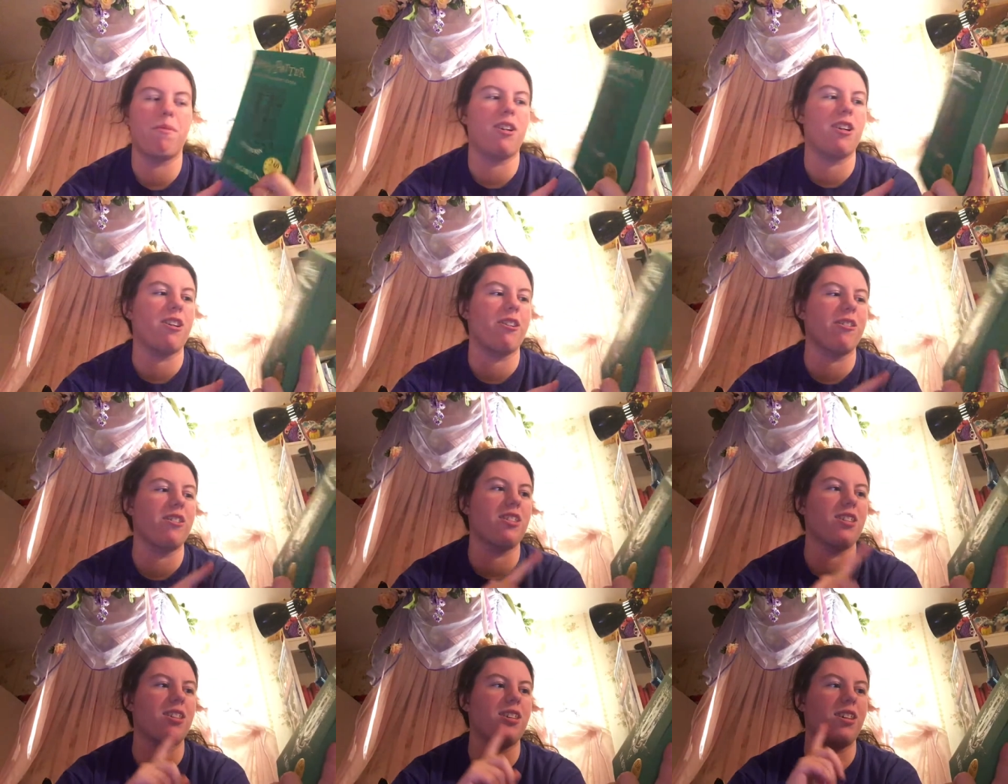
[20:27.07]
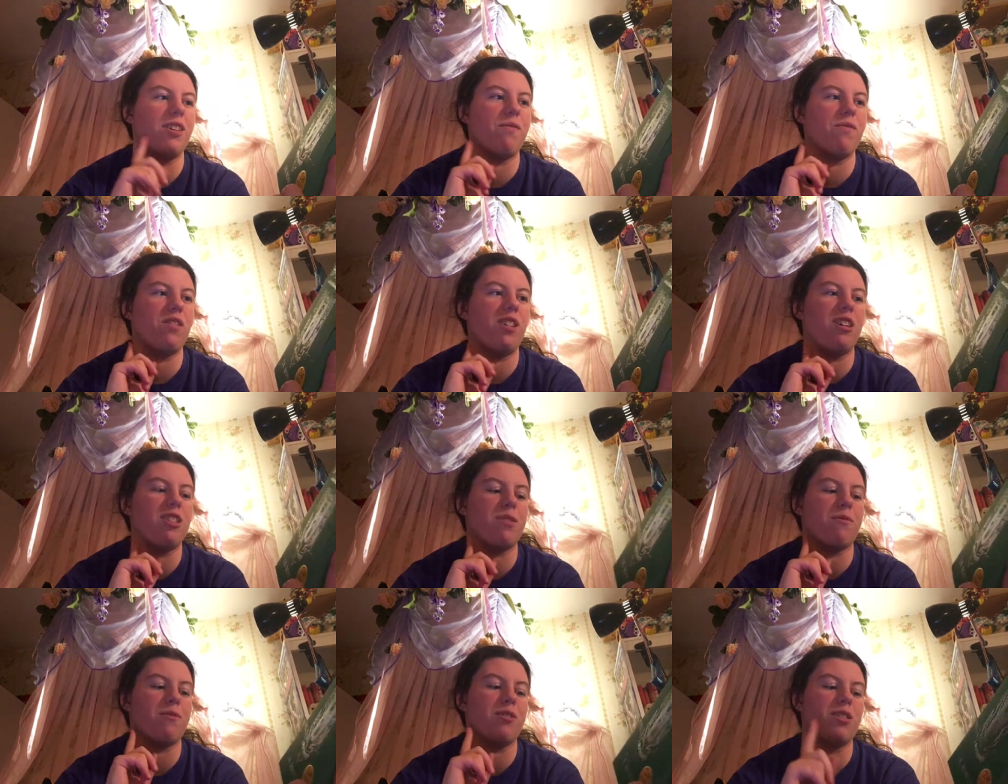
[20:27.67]
Potter and the
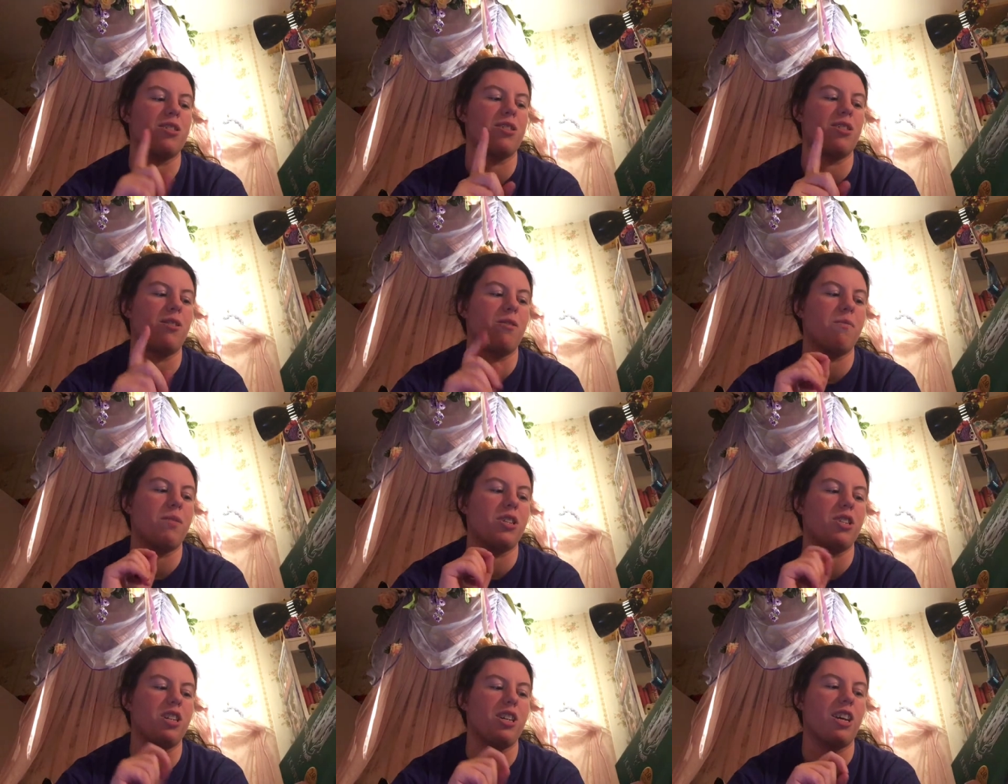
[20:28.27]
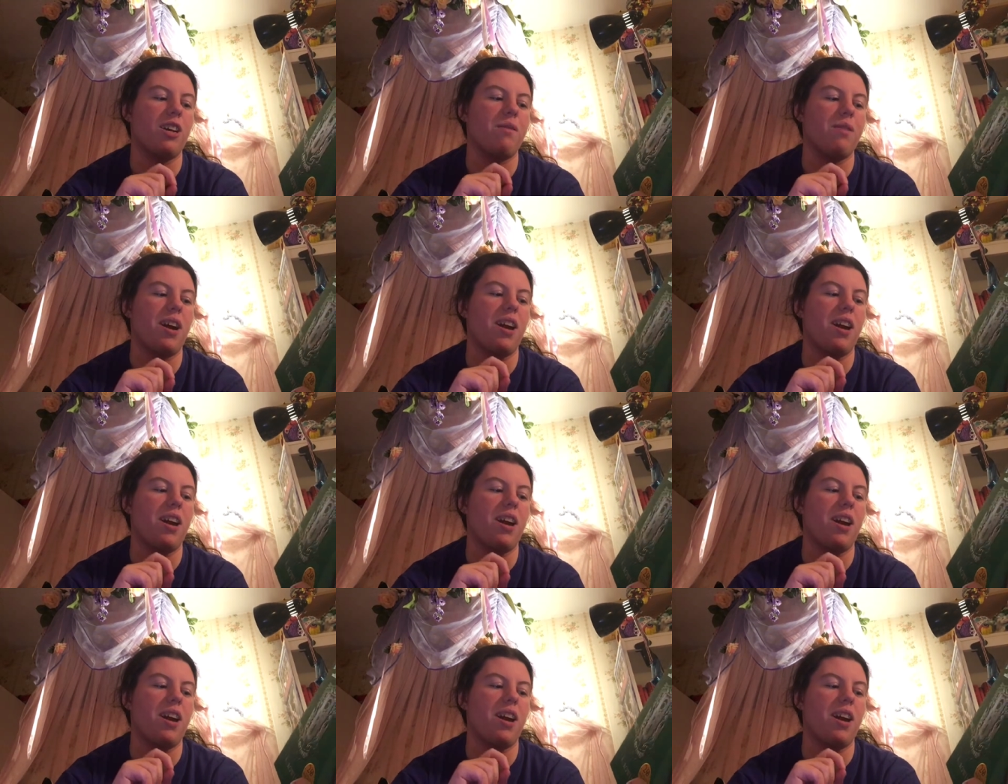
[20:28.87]
Philosopher's Stone by J.K.